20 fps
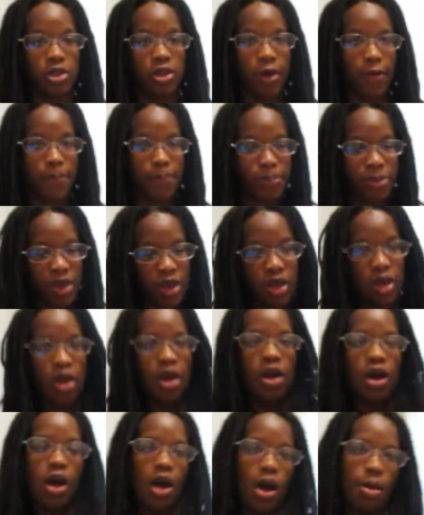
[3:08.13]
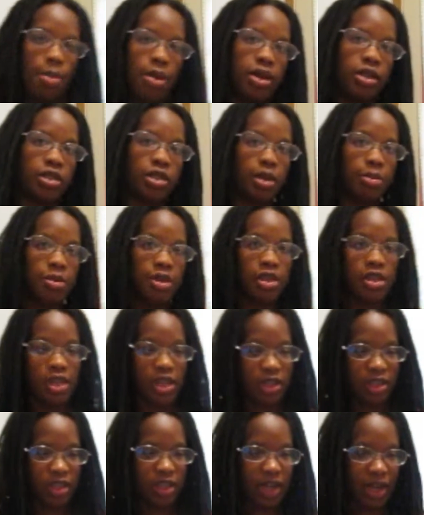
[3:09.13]
So some of the
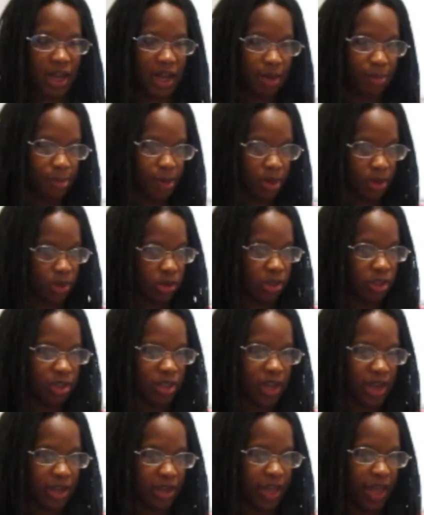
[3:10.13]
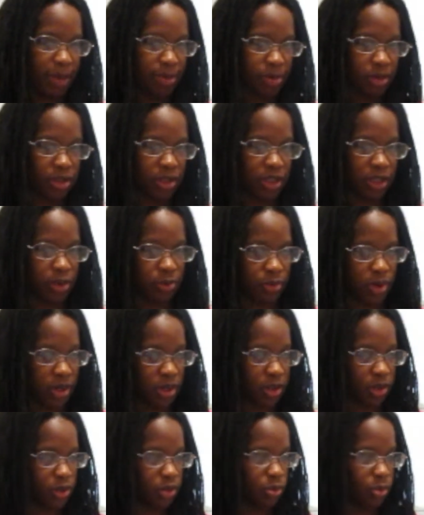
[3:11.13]
things that I purchased at Capital City
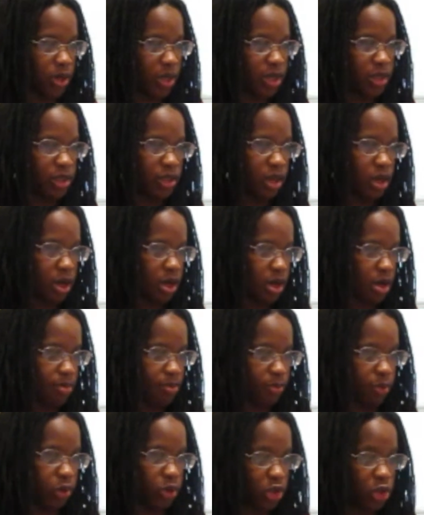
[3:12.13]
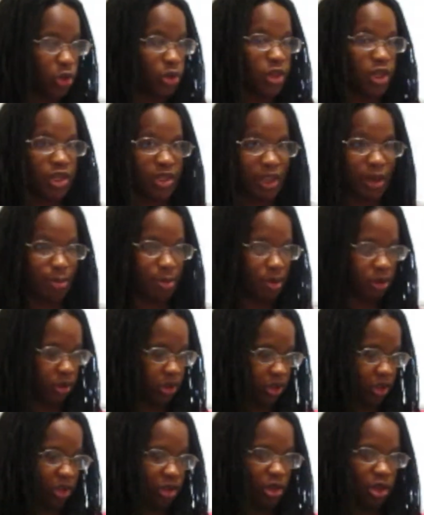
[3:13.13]
Runners was, two things I
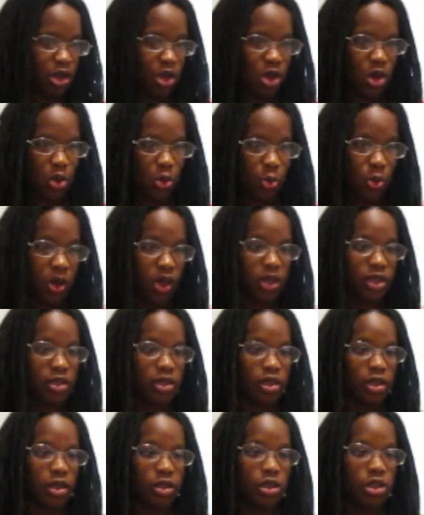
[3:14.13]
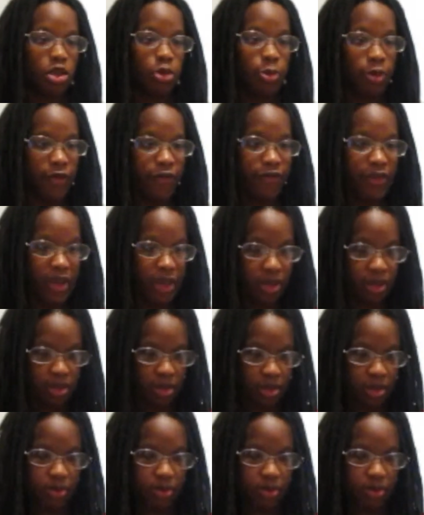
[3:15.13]
purchased was Superfeet.